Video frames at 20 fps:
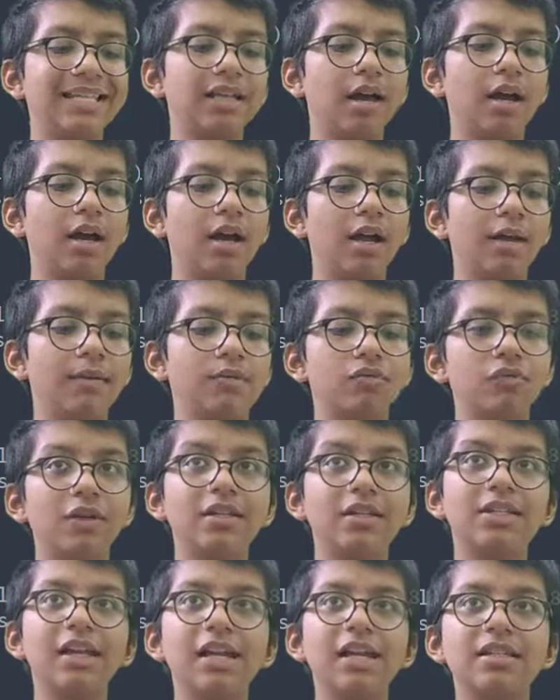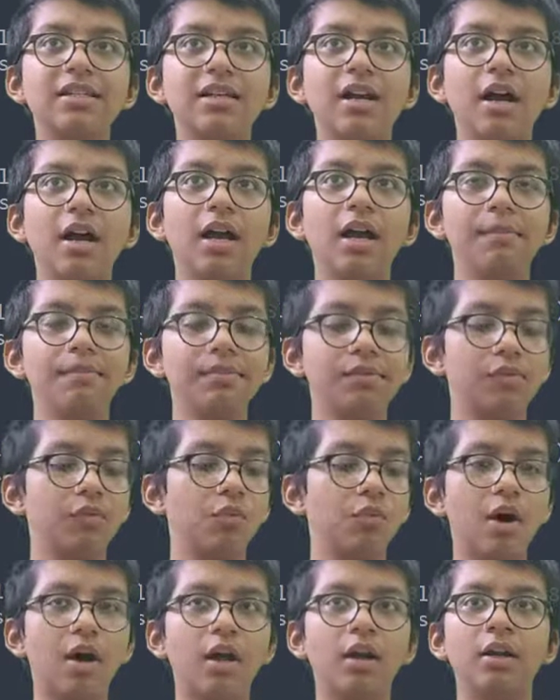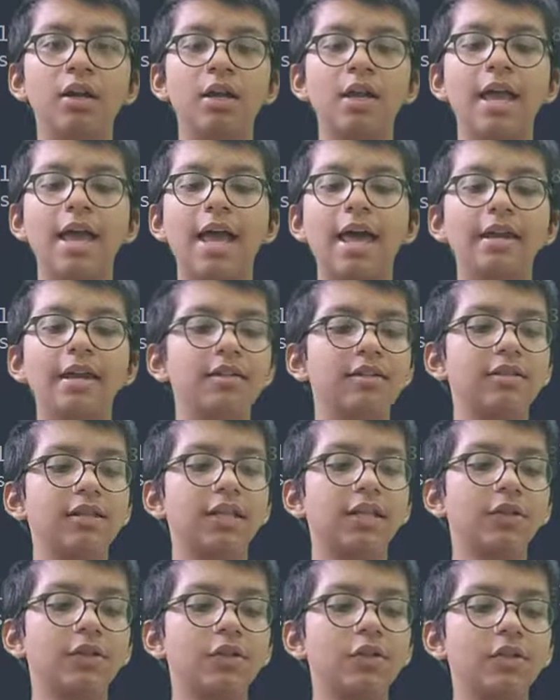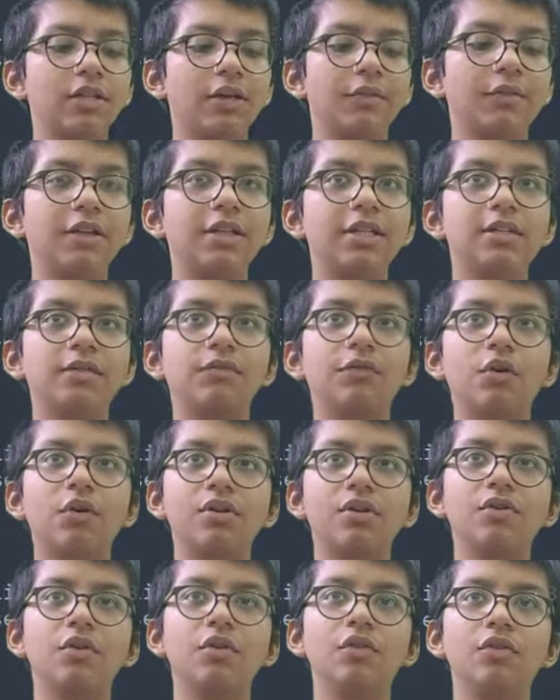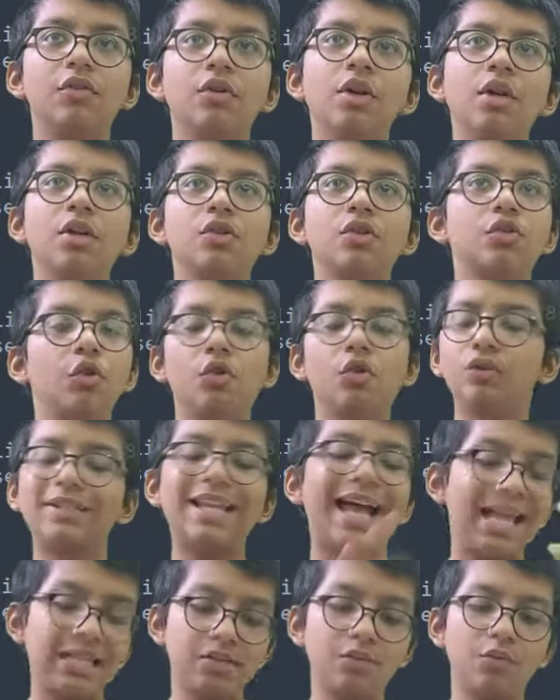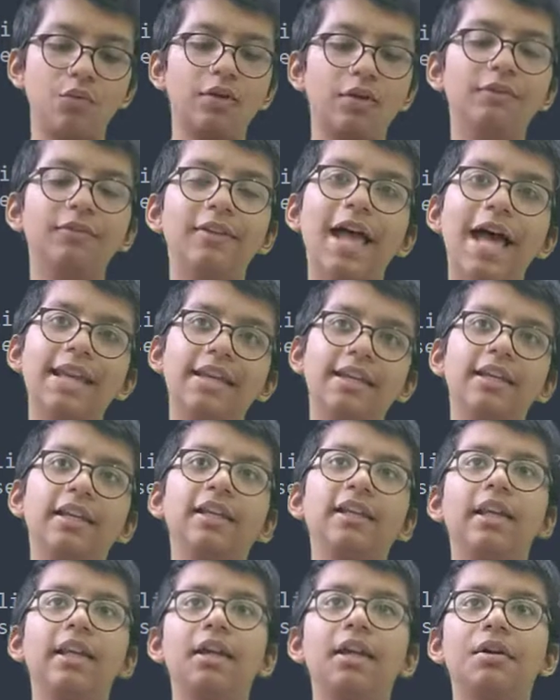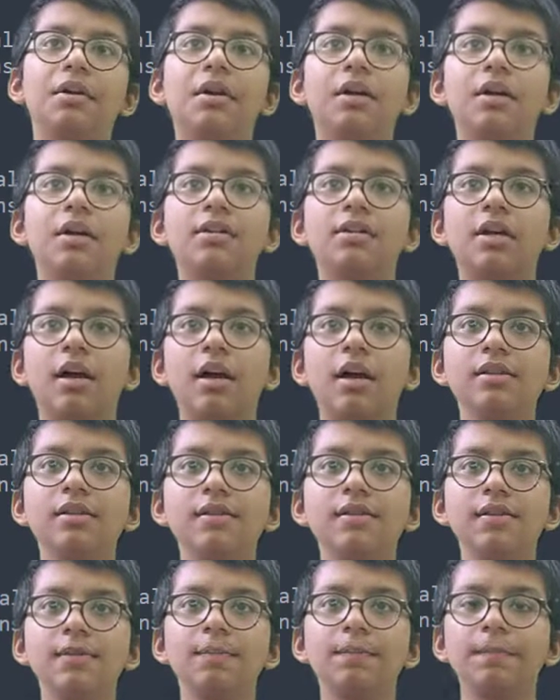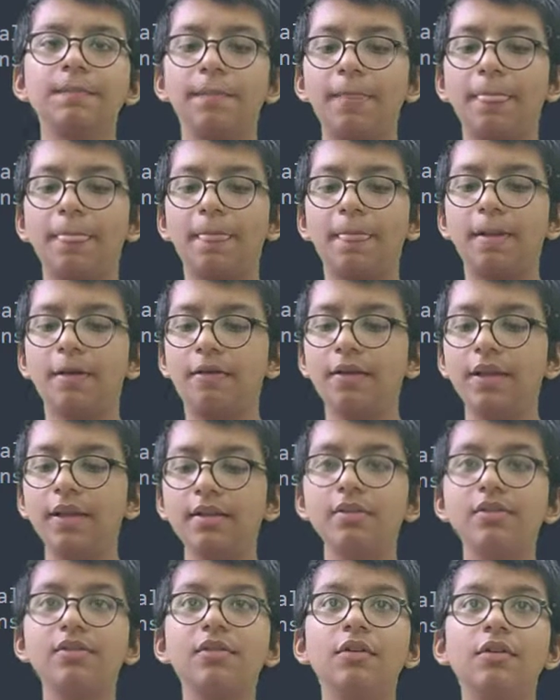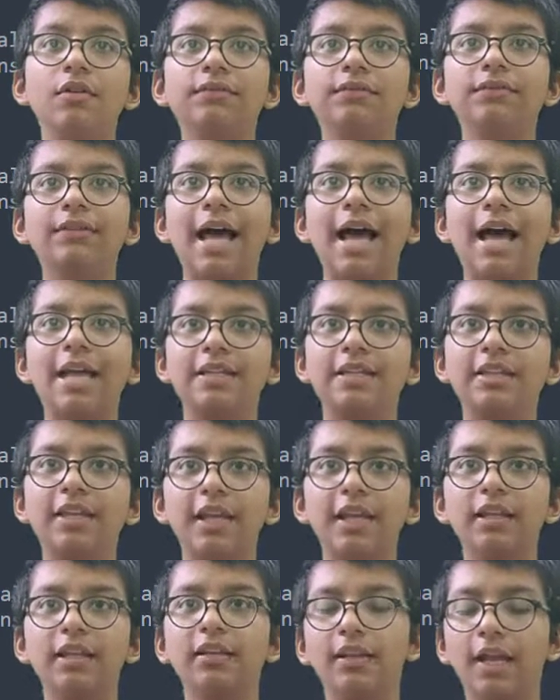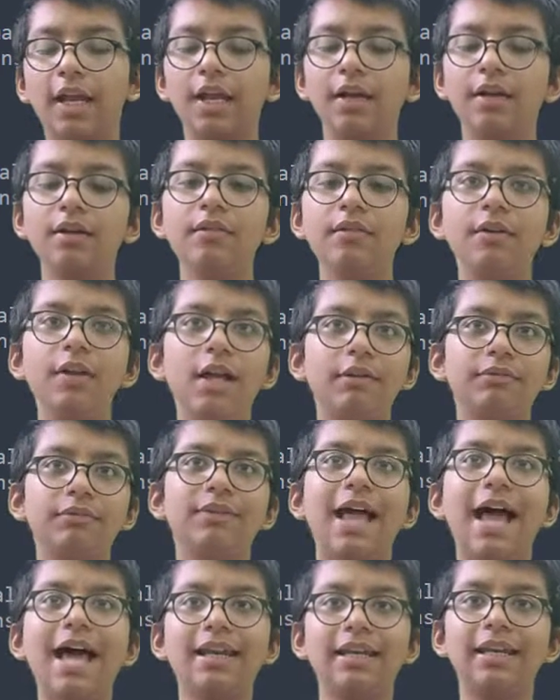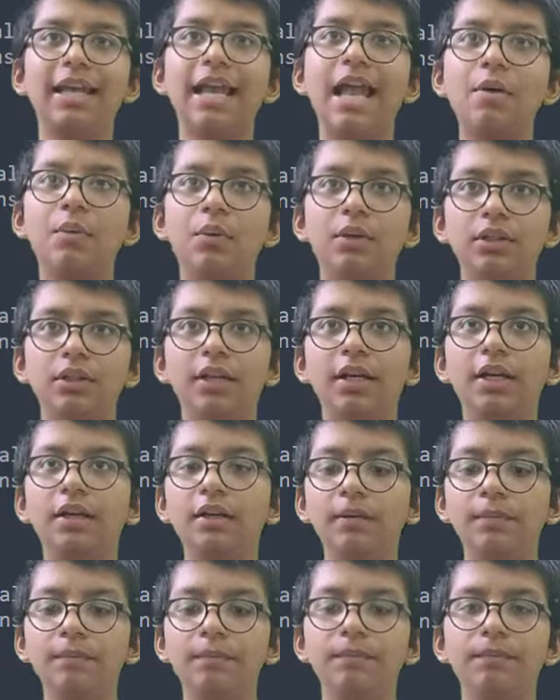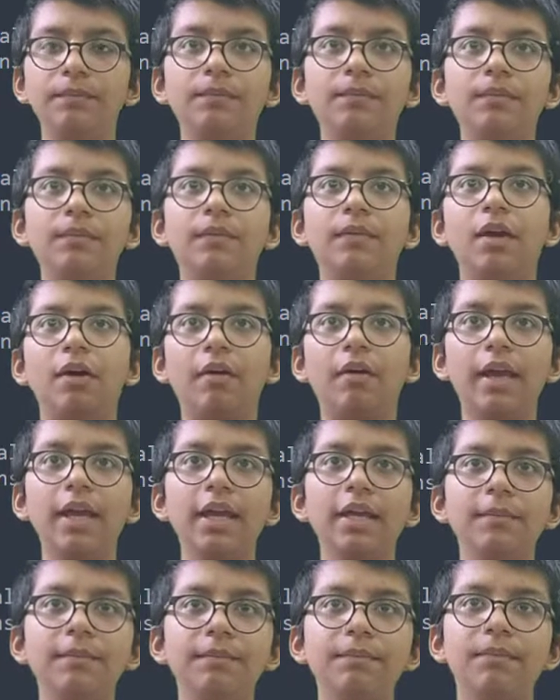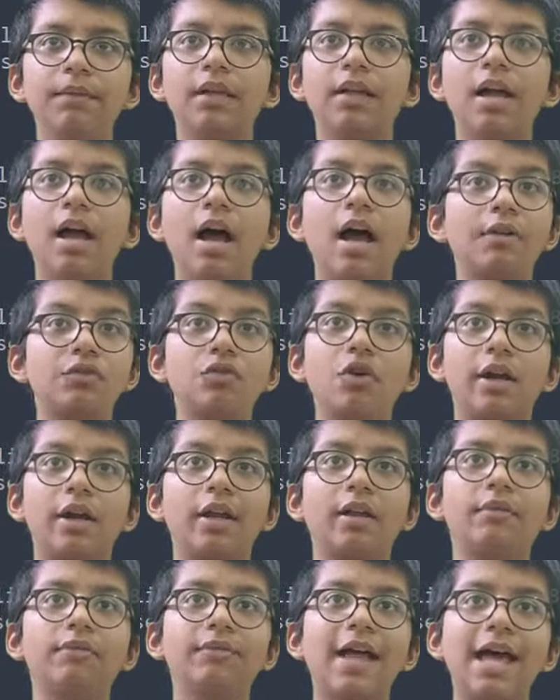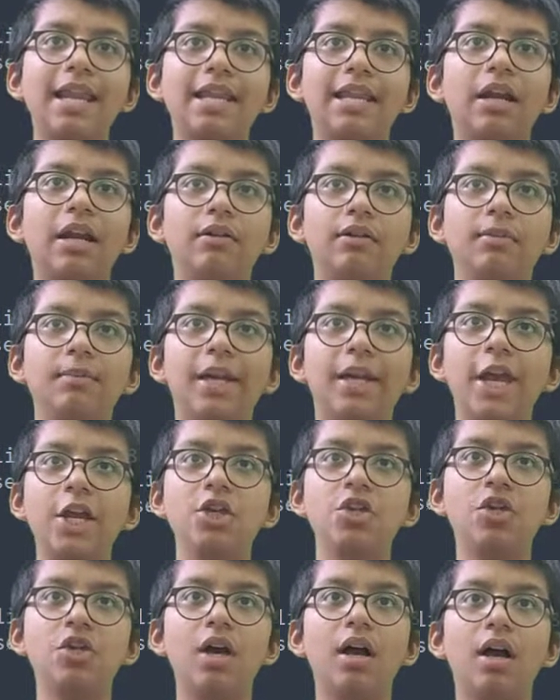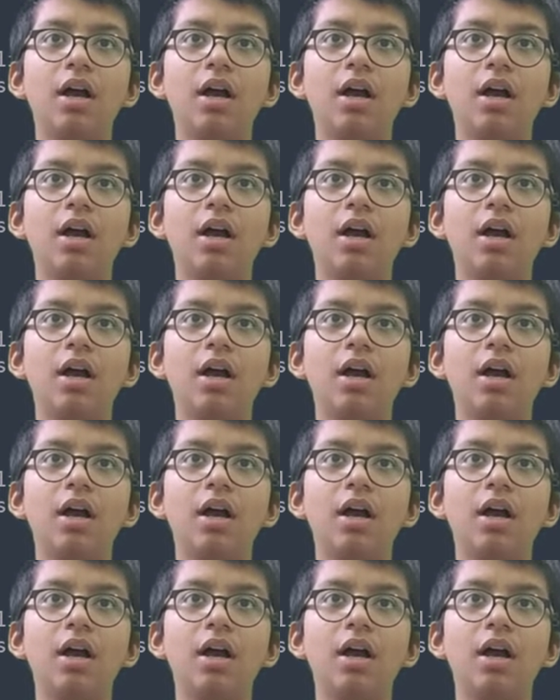times 1, and this is equals to 74. So that's what flattening layer does. Okay, so flattening layer, we are flattening our layer. Okay, flattening our image.